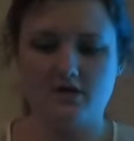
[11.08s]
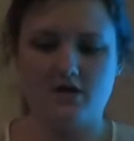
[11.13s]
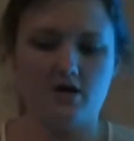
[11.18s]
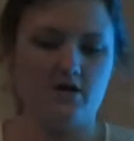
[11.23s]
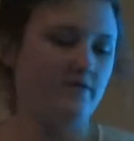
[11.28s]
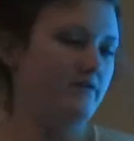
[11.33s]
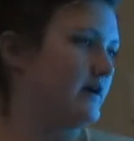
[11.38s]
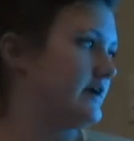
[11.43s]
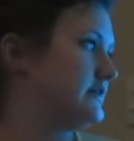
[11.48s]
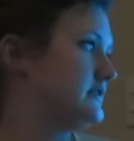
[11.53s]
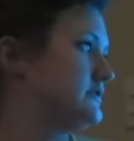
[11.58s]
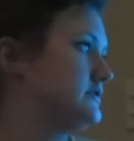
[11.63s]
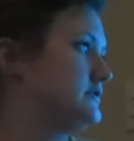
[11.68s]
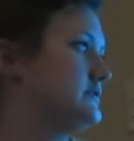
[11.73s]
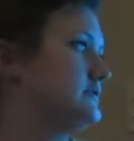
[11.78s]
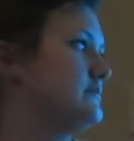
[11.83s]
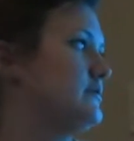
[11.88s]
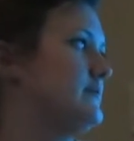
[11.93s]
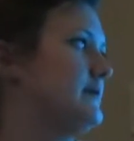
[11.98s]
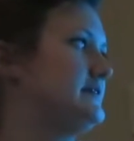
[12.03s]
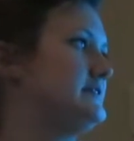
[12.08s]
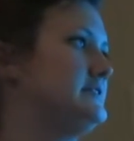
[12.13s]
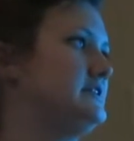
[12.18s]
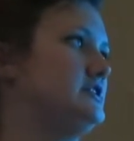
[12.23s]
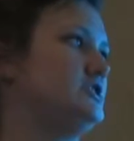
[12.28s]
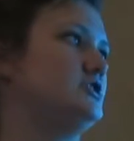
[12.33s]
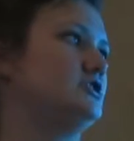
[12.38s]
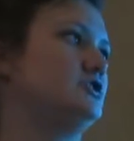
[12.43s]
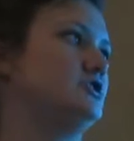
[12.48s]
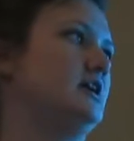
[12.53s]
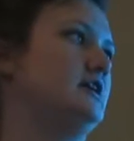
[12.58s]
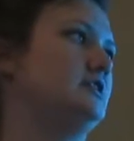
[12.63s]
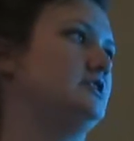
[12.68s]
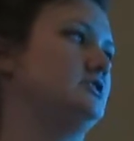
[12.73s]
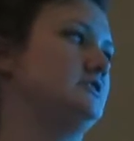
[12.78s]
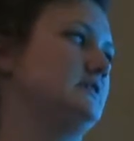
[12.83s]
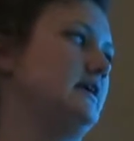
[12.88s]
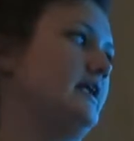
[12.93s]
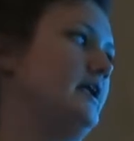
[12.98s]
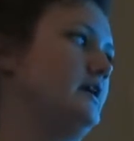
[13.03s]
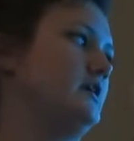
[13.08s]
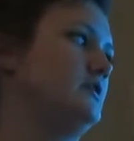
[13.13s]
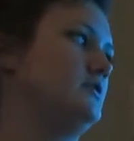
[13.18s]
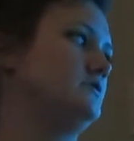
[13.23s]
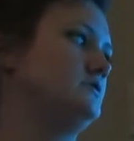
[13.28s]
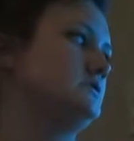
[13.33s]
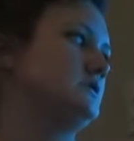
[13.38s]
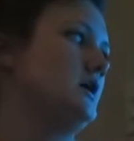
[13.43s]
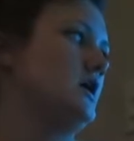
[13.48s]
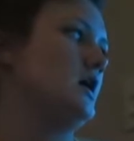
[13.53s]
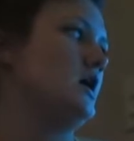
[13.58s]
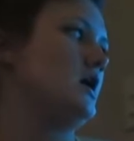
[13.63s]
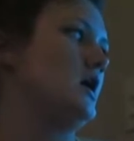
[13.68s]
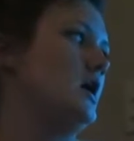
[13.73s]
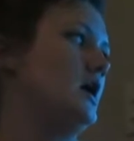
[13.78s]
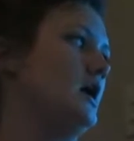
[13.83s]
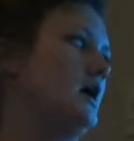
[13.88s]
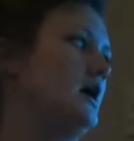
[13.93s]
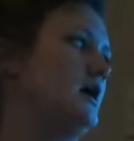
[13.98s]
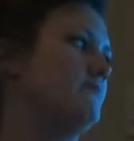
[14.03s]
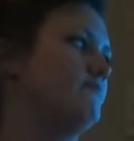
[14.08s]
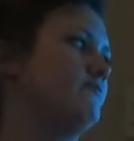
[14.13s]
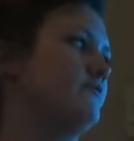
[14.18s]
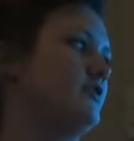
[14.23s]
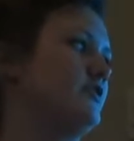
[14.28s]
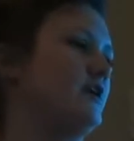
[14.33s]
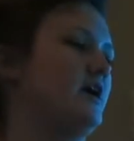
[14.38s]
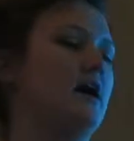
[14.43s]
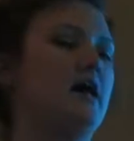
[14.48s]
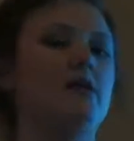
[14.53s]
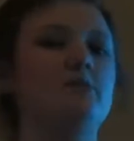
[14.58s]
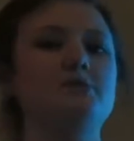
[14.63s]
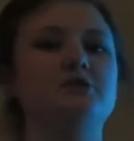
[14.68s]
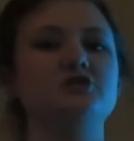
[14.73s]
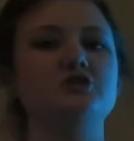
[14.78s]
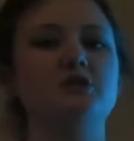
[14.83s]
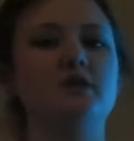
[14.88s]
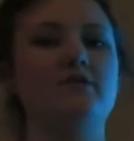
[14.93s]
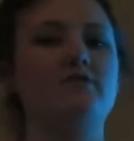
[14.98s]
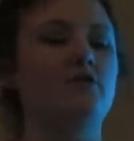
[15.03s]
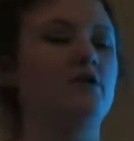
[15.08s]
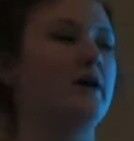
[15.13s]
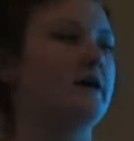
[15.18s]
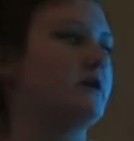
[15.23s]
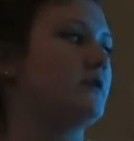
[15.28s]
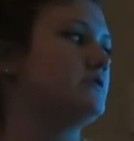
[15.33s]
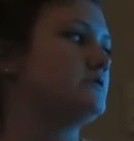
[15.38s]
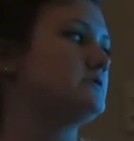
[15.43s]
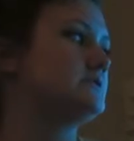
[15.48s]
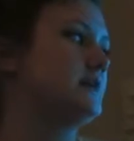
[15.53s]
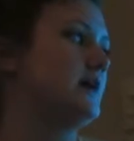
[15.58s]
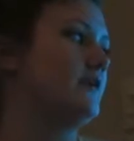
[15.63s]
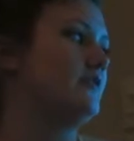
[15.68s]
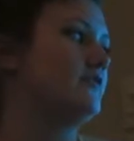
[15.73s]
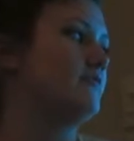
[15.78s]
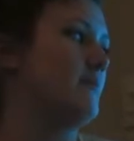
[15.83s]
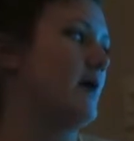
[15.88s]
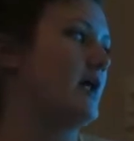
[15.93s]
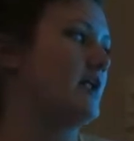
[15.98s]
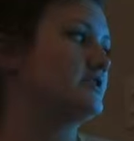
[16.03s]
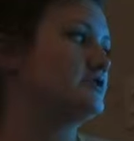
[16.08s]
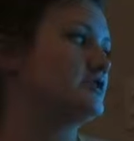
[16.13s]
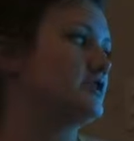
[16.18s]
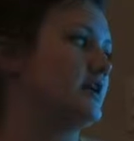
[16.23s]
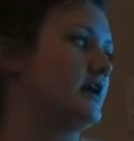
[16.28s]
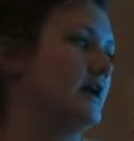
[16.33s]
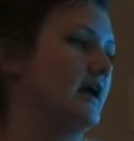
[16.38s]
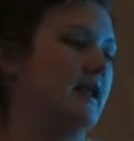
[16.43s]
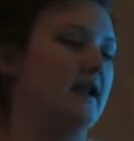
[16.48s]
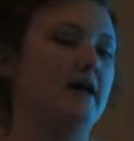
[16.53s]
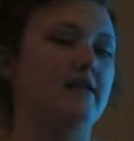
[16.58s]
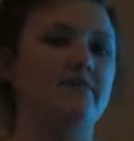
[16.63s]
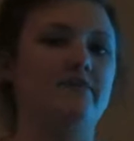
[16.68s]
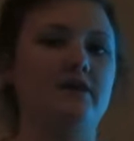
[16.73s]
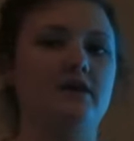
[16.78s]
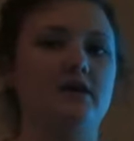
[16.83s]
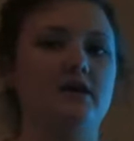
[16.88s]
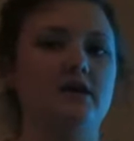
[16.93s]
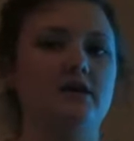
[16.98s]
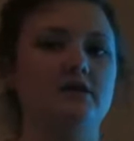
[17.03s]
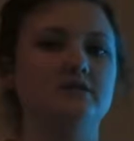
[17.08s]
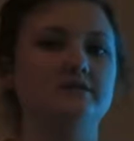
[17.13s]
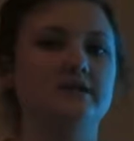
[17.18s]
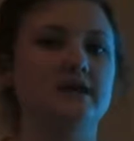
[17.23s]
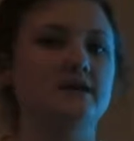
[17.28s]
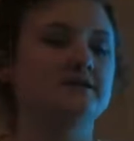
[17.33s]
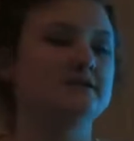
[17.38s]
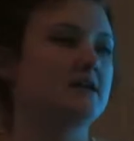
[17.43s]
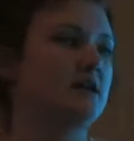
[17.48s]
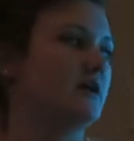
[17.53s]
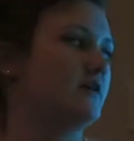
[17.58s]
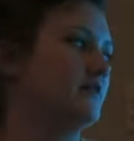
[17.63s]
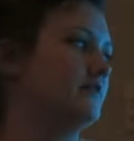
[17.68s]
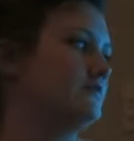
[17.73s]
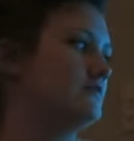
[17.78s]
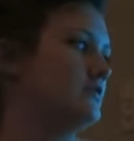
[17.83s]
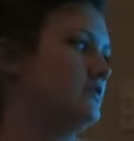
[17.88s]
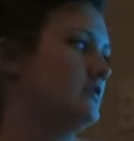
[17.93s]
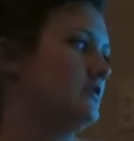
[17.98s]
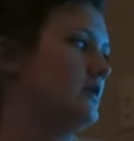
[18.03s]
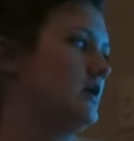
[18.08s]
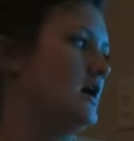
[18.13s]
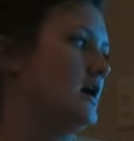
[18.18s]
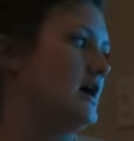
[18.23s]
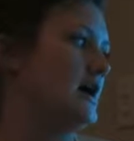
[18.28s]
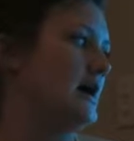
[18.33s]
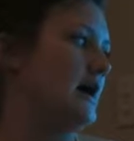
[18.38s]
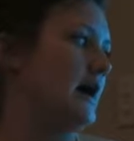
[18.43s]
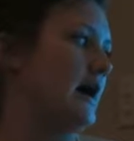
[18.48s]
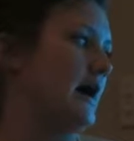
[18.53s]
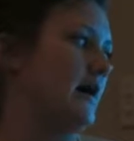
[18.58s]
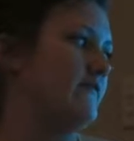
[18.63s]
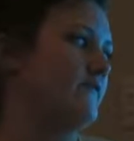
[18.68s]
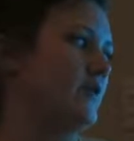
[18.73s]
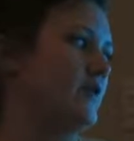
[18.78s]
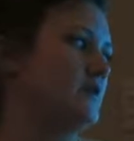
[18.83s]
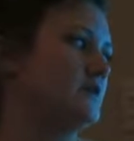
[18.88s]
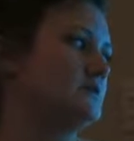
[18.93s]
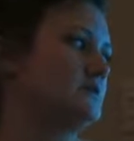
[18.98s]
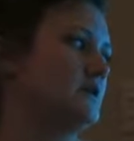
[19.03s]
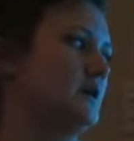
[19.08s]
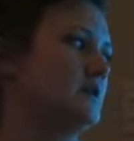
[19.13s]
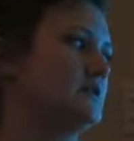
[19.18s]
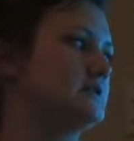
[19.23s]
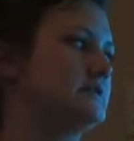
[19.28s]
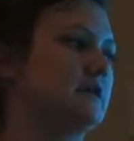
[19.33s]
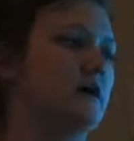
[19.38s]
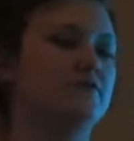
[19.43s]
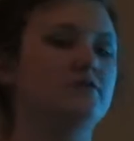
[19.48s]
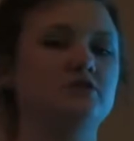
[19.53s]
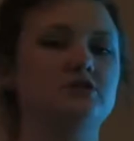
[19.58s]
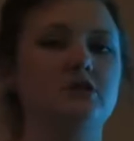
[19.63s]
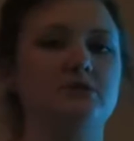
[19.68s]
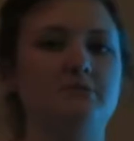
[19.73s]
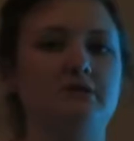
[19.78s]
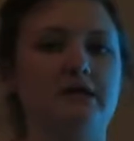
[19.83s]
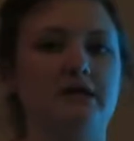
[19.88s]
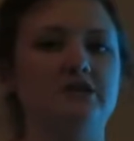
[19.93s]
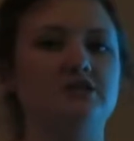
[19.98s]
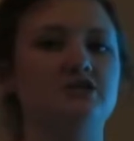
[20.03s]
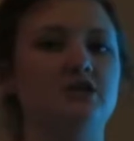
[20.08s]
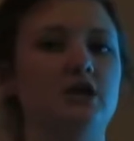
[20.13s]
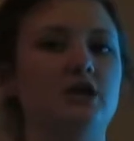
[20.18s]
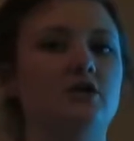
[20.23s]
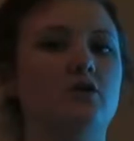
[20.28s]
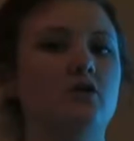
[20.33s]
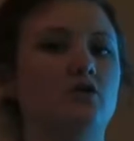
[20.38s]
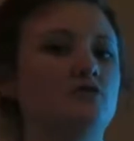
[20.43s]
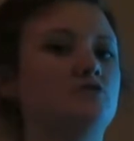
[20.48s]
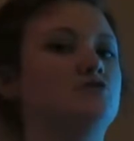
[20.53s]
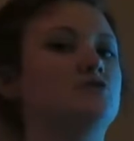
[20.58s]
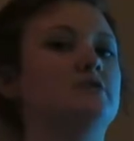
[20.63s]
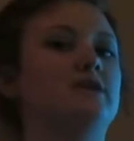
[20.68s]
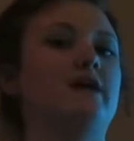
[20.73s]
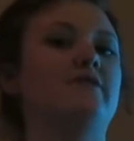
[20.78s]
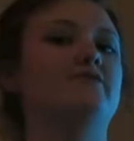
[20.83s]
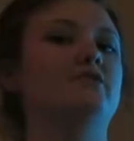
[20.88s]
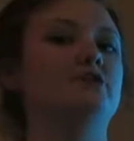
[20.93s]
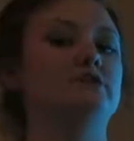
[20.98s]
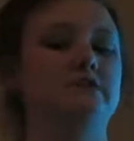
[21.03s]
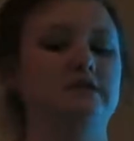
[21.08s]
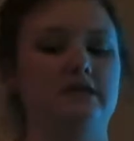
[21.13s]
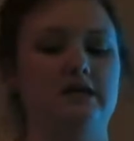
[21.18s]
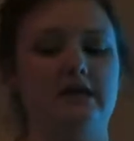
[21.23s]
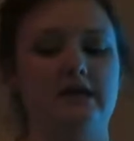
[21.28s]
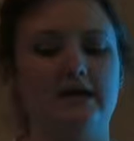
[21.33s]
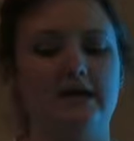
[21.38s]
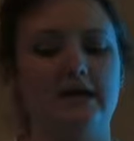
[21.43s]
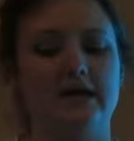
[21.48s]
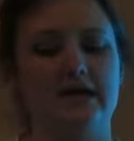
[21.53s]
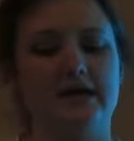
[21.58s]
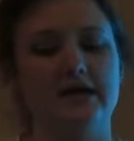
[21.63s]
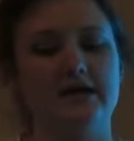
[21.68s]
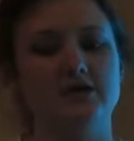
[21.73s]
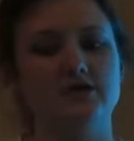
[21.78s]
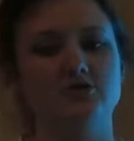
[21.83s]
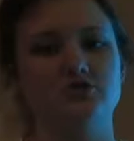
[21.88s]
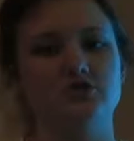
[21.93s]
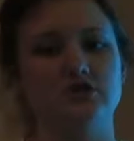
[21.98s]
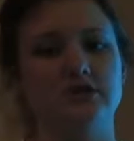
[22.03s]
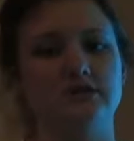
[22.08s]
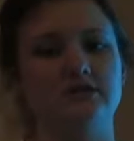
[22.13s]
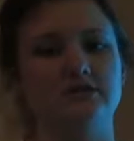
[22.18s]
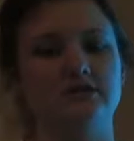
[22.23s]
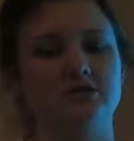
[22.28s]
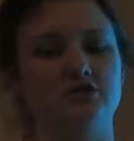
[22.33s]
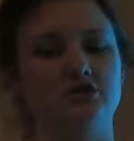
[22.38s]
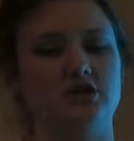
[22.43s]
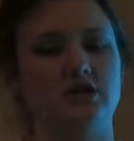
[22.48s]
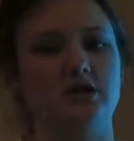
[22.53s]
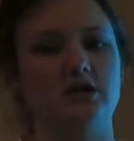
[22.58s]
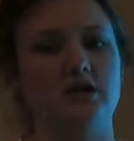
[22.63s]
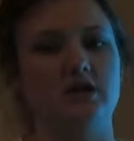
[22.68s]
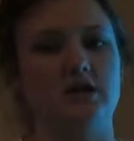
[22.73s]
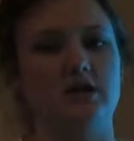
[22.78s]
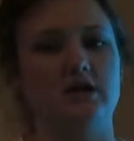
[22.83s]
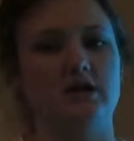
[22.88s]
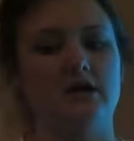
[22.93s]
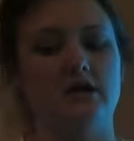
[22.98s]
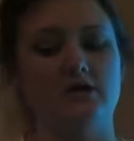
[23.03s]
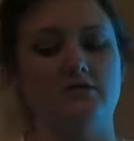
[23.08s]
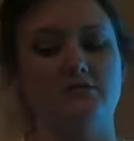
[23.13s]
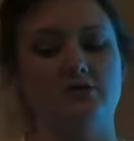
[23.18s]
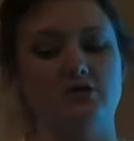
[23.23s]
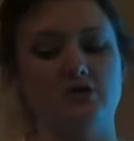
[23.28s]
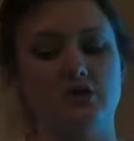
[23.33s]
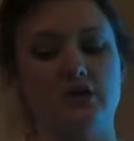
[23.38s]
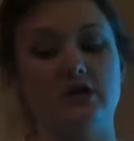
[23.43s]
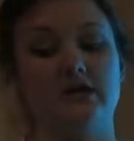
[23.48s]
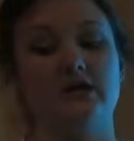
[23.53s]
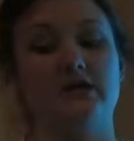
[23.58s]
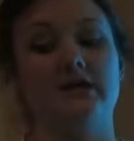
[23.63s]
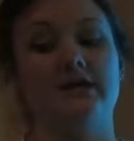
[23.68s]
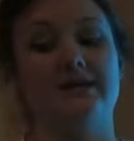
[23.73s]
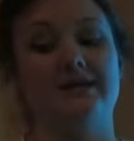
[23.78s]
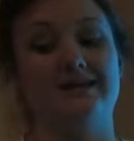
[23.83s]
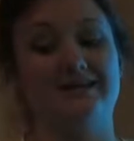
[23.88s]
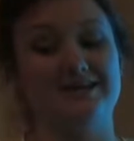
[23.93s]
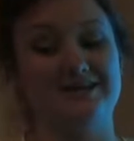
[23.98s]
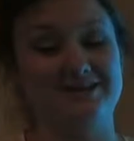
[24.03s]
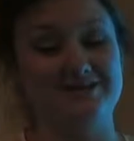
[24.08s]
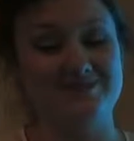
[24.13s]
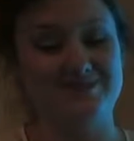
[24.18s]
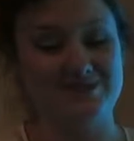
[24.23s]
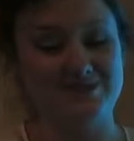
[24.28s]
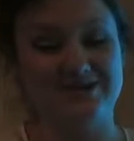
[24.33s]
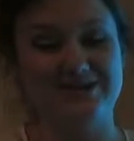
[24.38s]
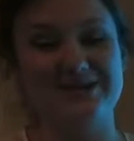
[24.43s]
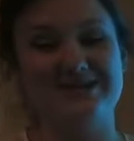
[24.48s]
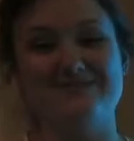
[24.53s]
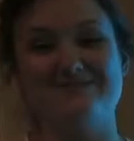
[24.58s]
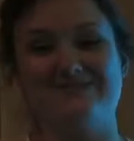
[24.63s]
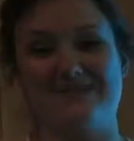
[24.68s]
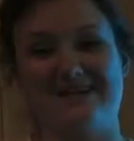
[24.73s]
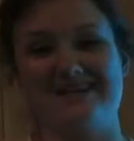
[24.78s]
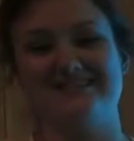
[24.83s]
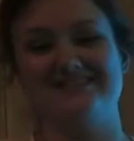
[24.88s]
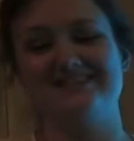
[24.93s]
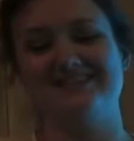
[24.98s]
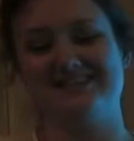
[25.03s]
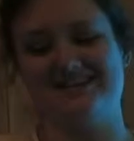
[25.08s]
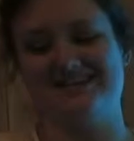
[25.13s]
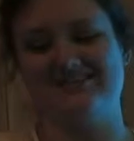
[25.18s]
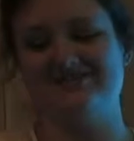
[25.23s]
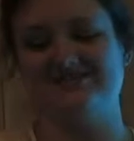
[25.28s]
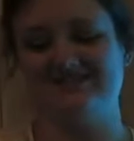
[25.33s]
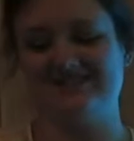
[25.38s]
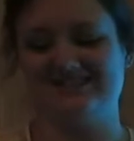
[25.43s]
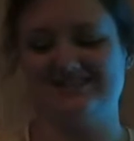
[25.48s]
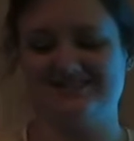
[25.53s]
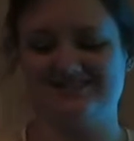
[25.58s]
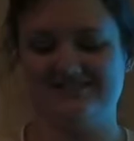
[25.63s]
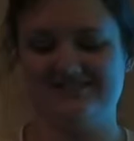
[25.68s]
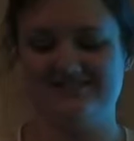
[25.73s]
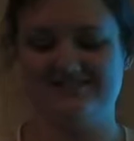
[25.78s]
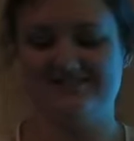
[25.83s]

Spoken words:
Alright, so some of my teaching strategies that I use. For the elementary level, I use self-monitoring, and at the secondary level, I focused on self-determination, cultural diversity, and transition and community-based skills.